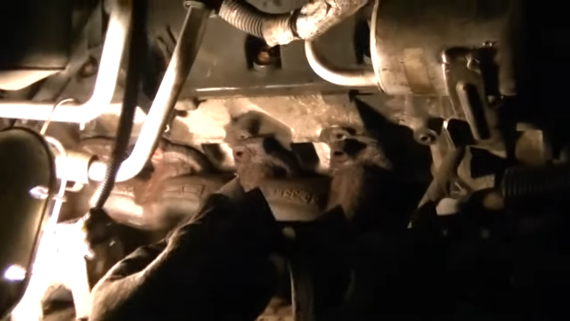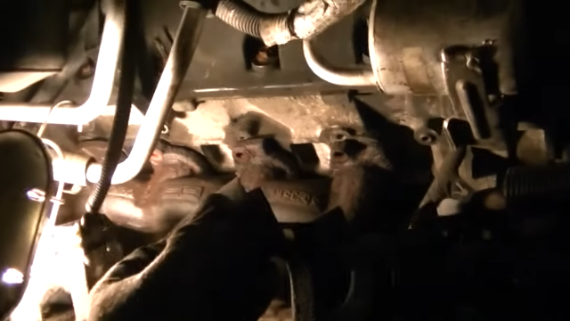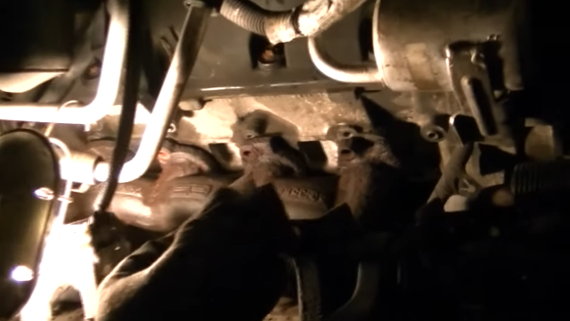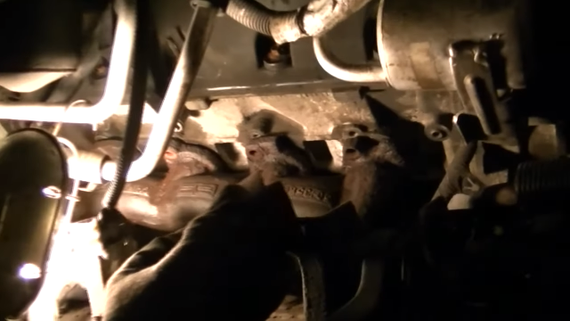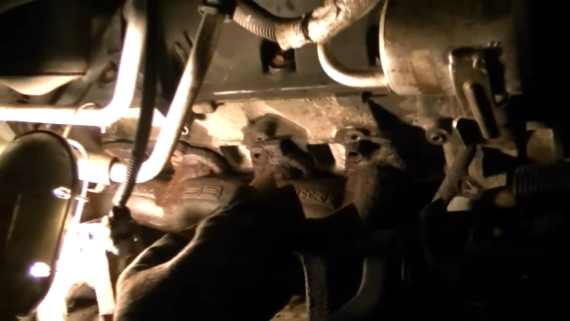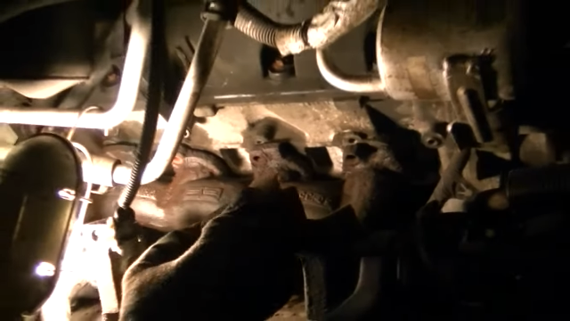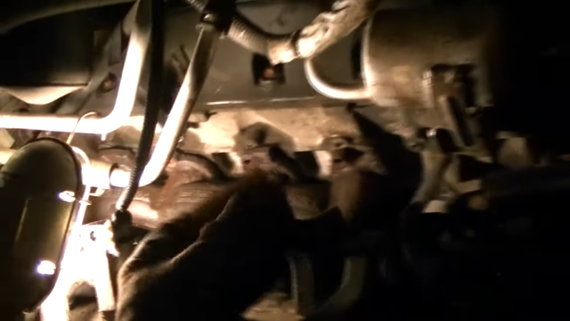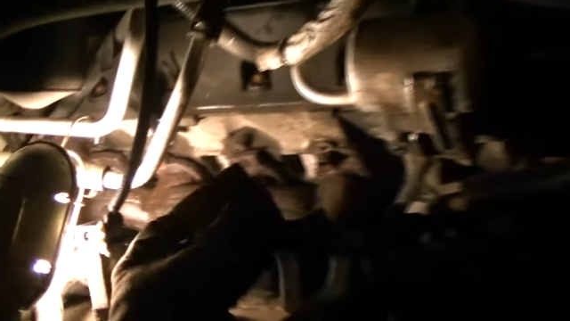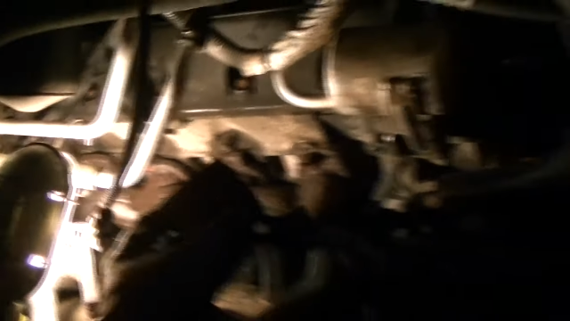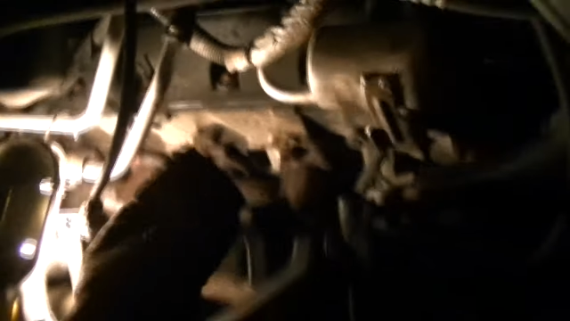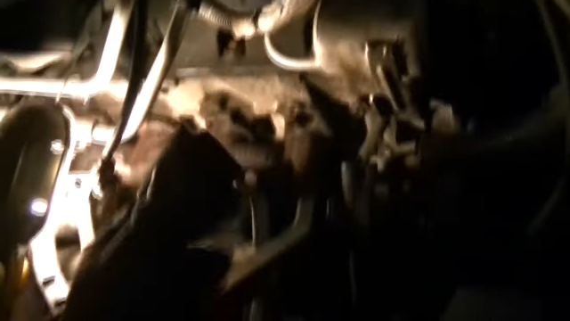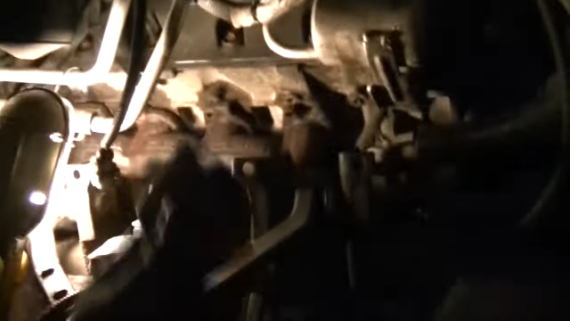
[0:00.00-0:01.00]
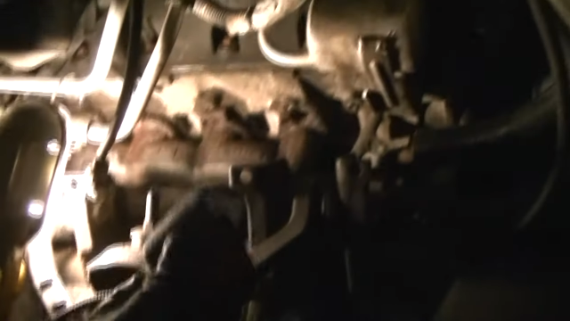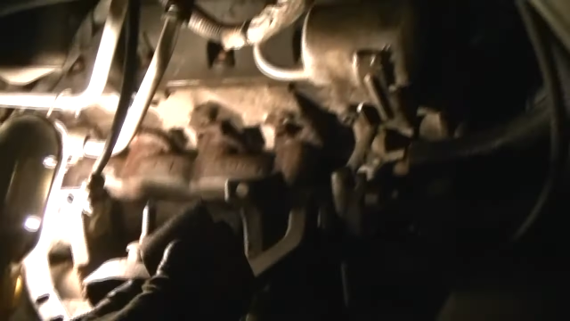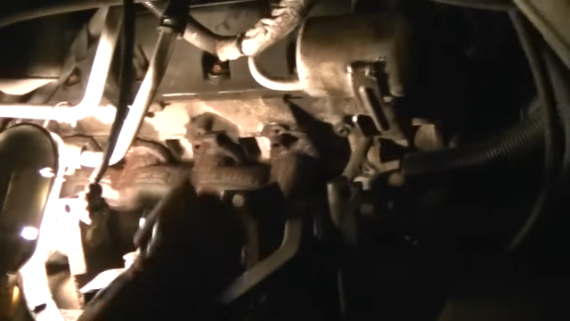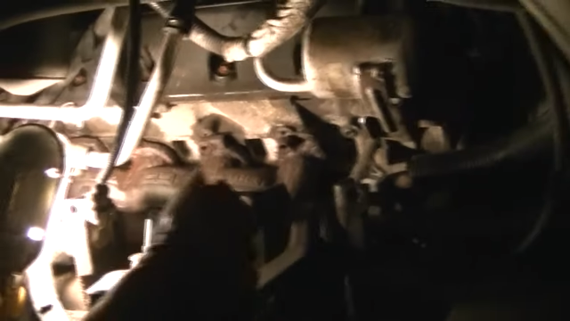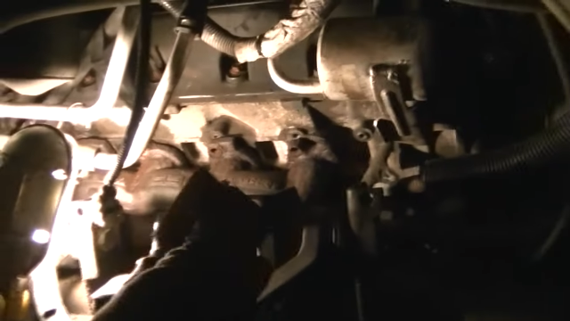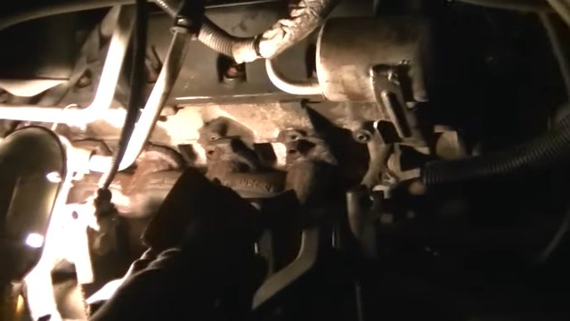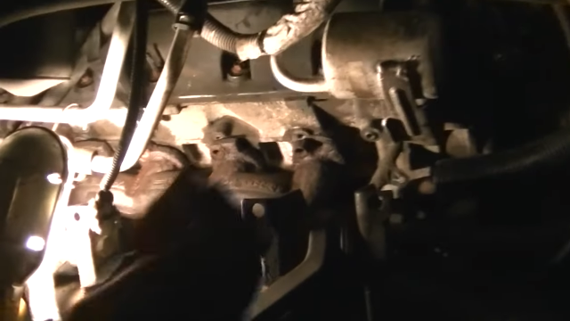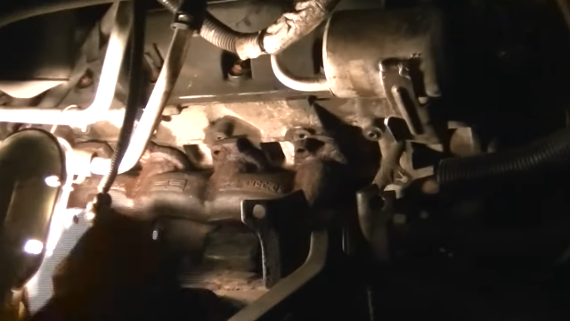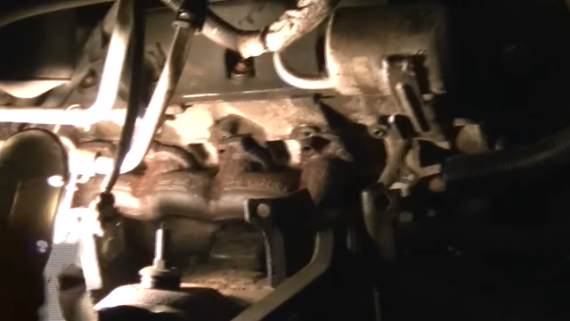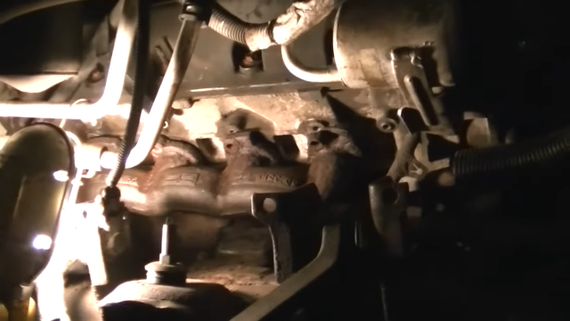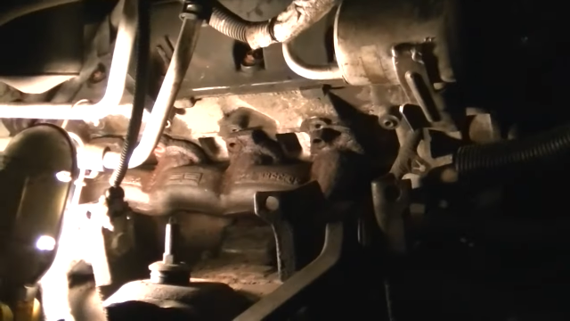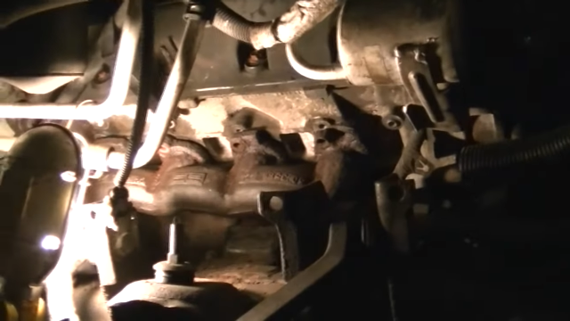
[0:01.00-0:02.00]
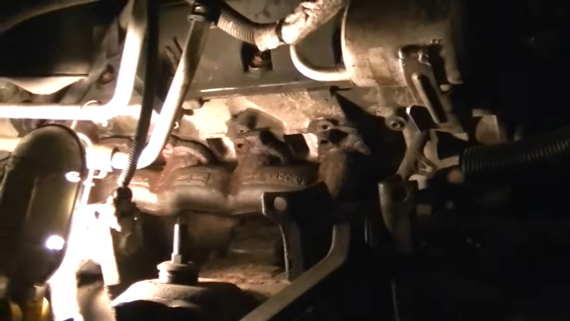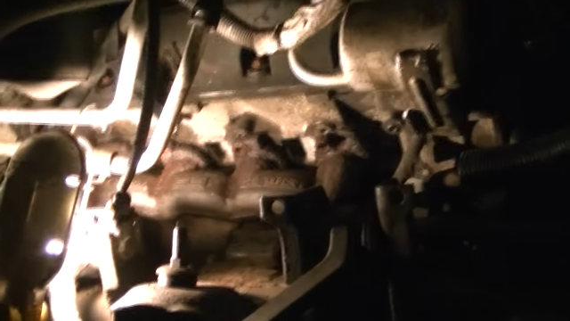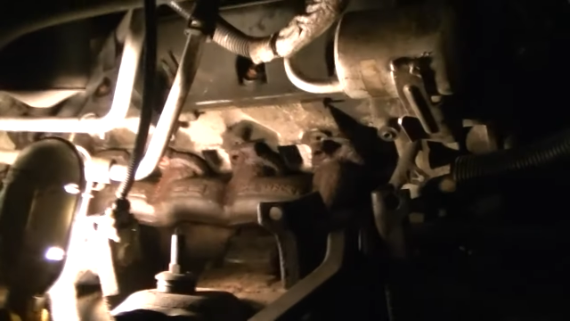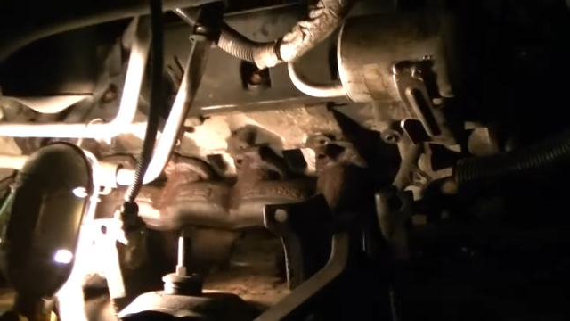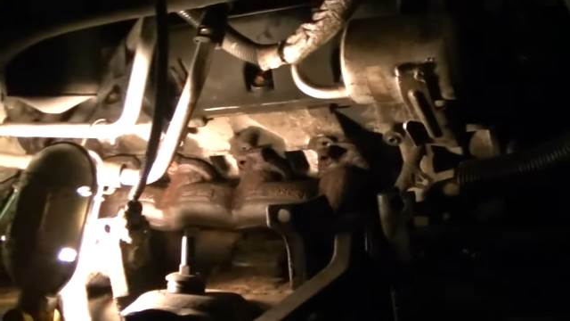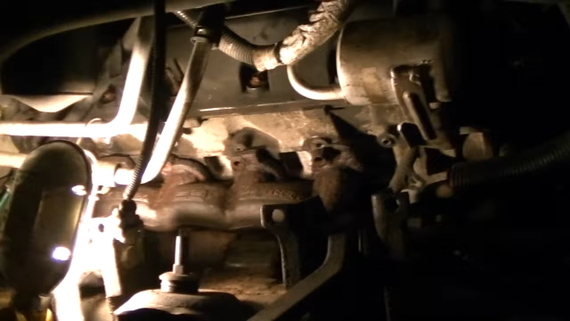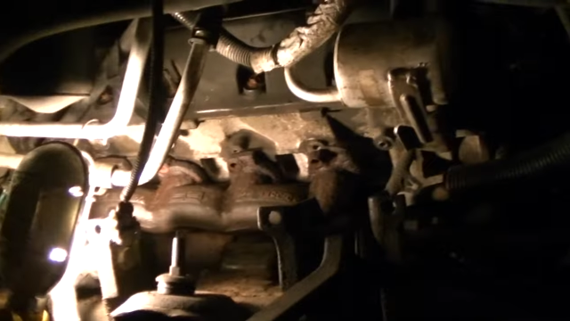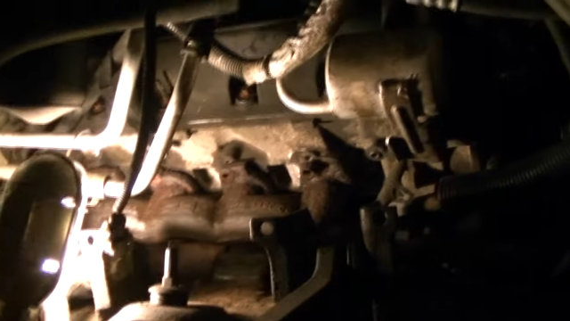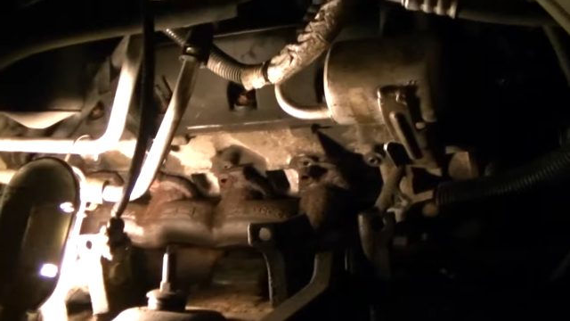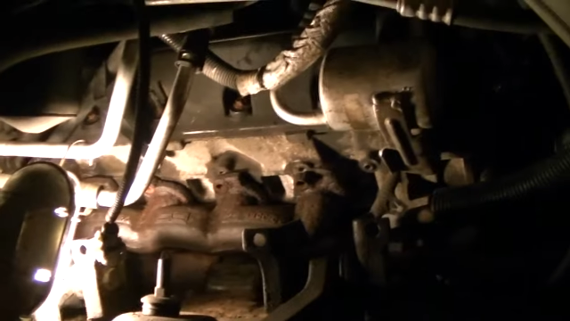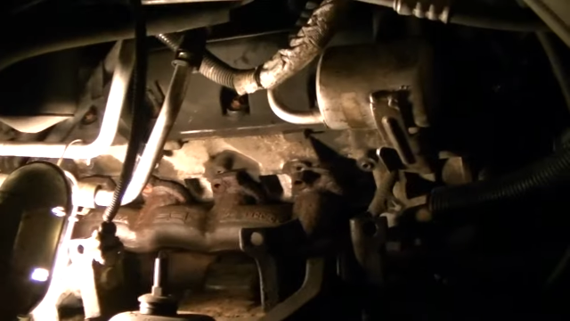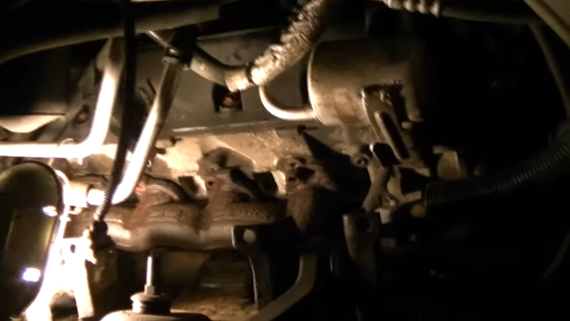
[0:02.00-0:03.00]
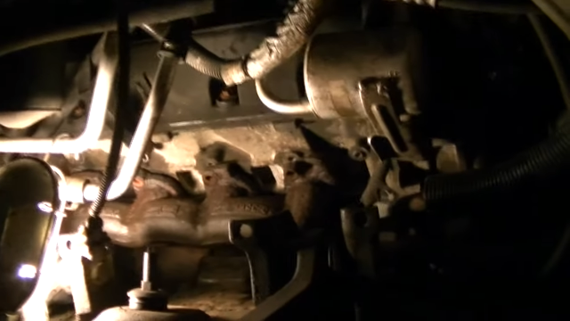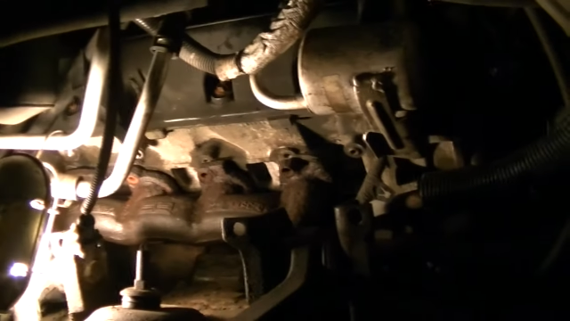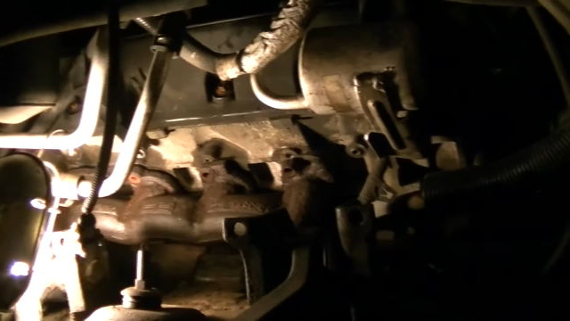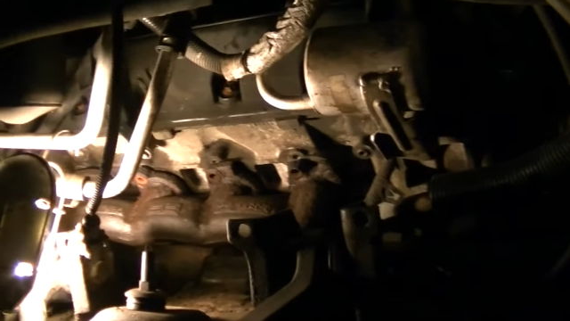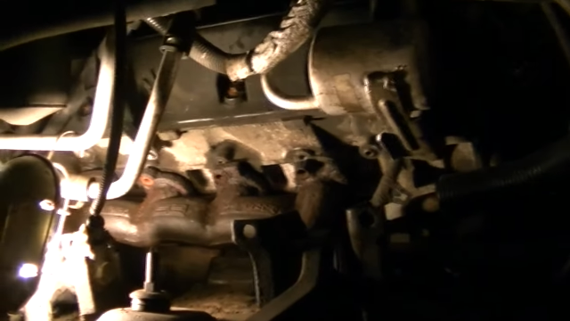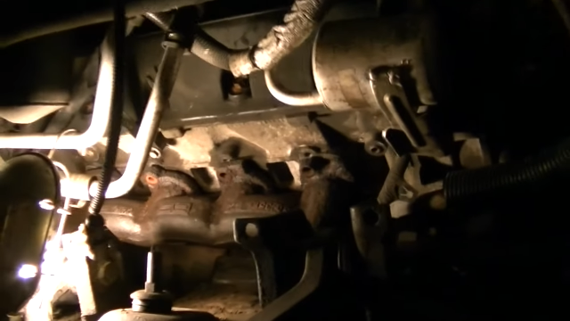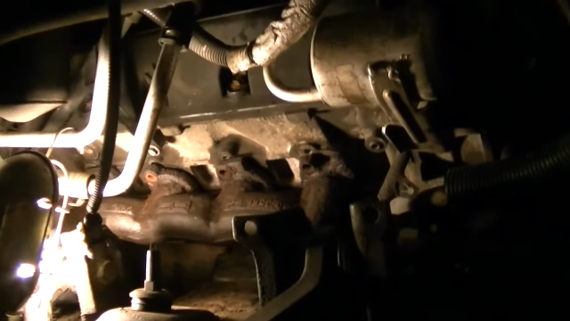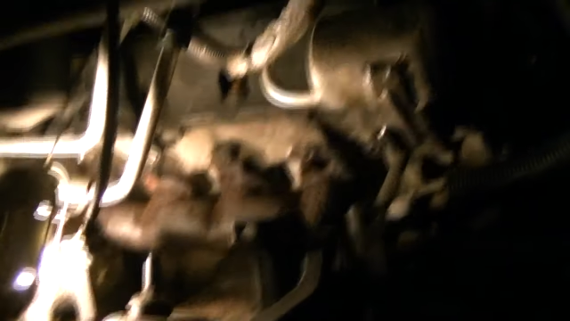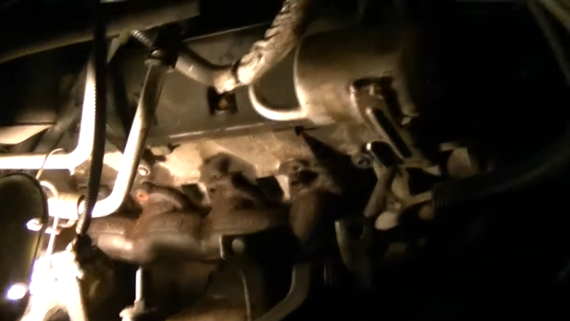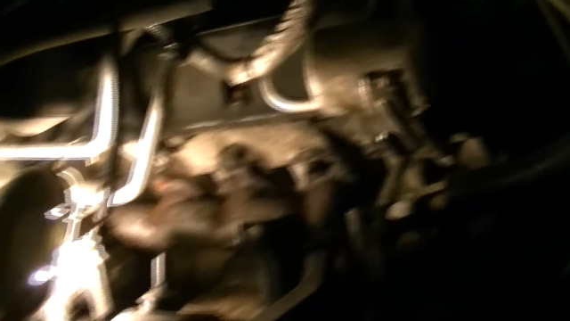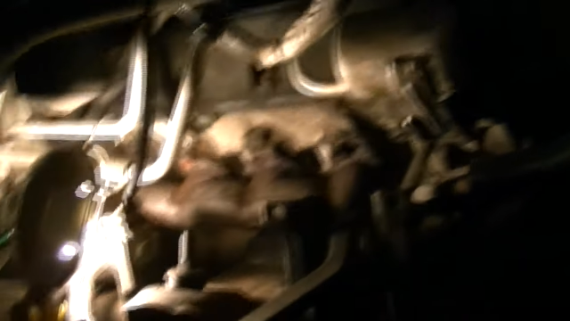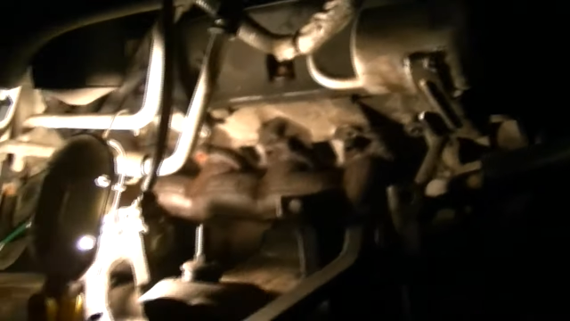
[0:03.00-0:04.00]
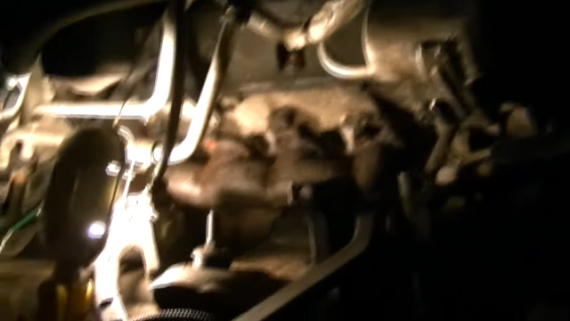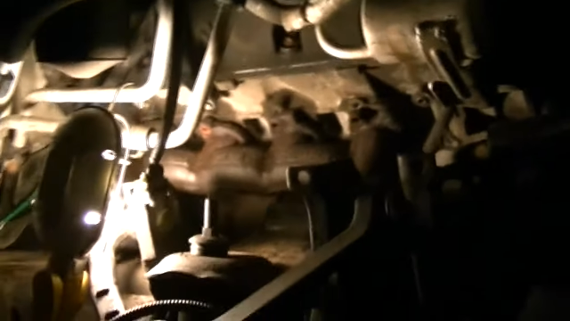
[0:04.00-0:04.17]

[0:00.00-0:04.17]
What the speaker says: No face is visible, so there are no lips to read.